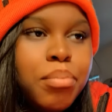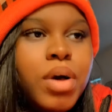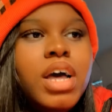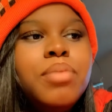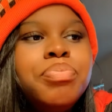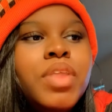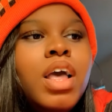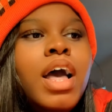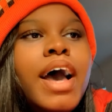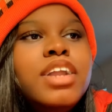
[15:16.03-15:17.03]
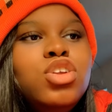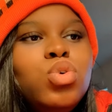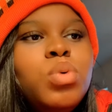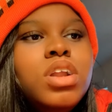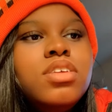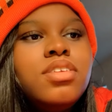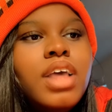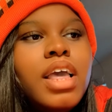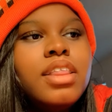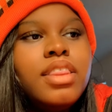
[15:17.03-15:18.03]
But I do want to
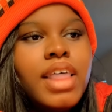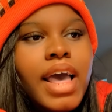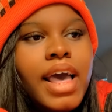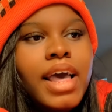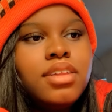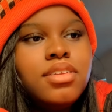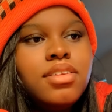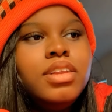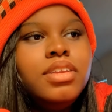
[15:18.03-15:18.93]
say that